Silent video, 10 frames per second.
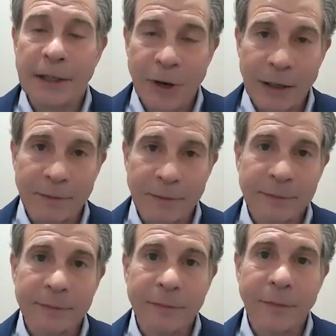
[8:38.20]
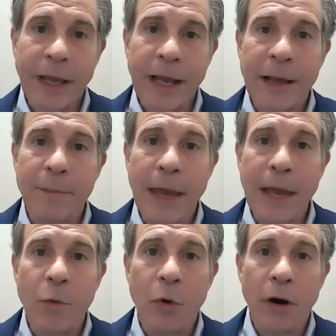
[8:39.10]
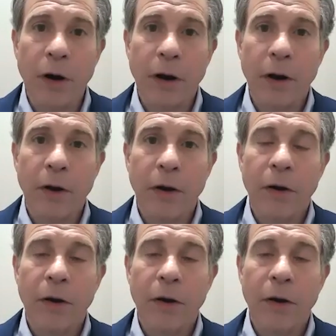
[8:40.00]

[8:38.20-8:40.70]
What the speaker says: That's right. And it may work